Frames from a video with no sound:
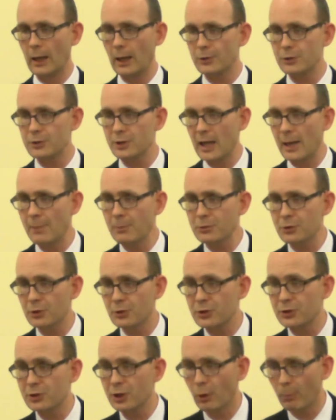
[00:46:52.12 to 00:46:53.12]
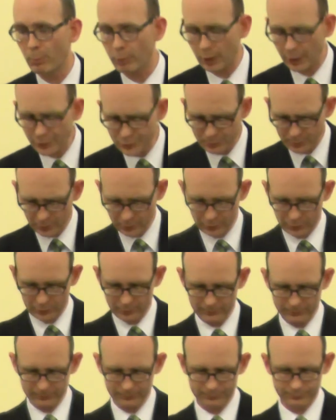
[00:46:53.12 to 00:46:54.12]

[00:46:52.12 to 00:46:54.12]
and Samson still prospers.